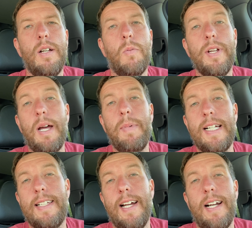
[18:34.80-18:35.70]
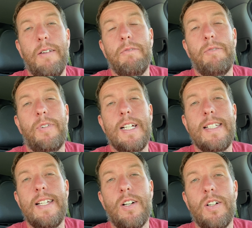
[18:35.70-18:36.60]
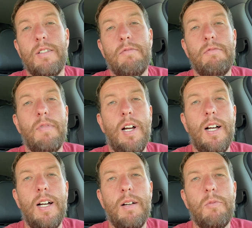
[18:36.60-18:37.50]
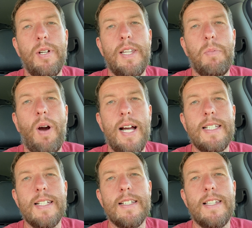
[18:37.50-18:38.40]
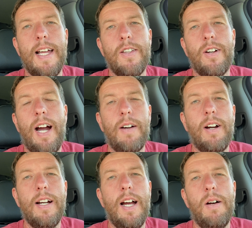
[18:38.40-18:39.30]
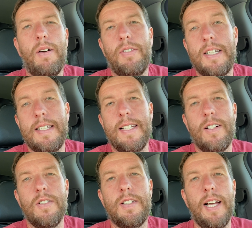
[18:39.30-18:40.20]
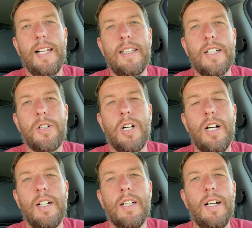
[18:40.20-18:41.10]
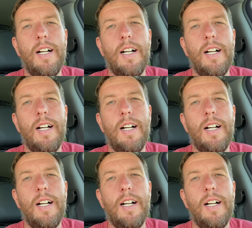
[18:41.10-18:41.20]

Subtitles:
With that being said, I've considered, with the prices that they're at right now, I've considered selling the truck.